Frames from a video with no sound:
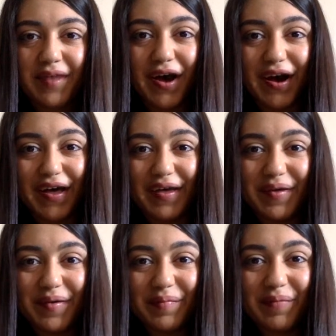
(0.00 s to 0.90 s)
Hi,
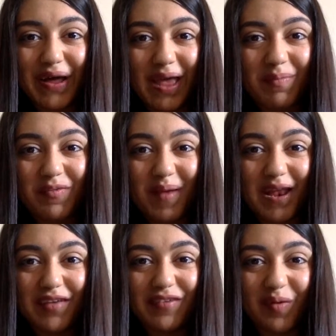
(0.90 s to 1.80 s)
my name is
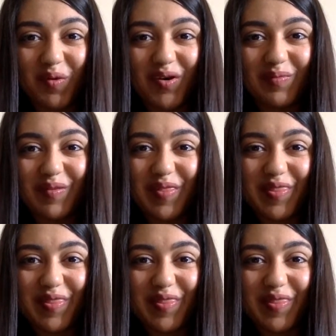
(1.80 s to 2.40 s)
Melis and welcome to